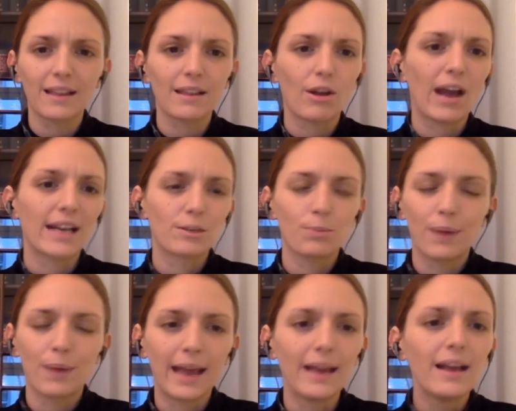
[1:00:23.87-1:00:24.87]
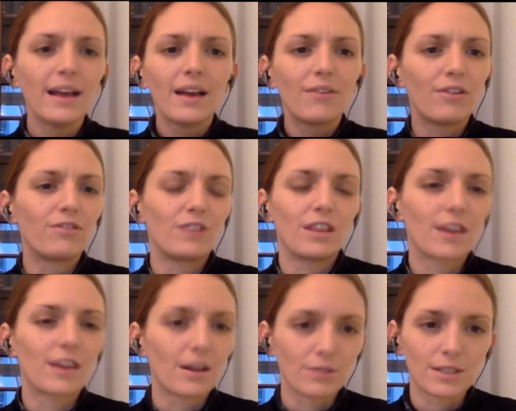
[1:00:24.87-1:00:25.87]
you had to pay
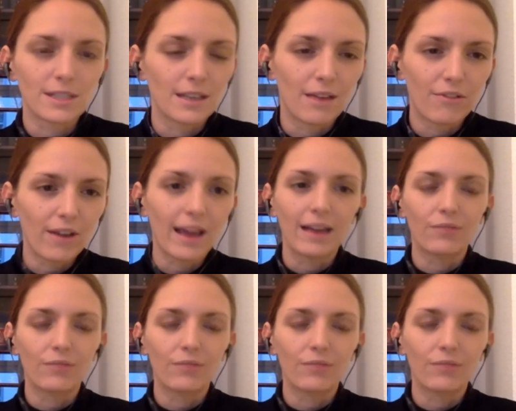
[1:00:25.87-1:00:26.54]
15,000 CFA.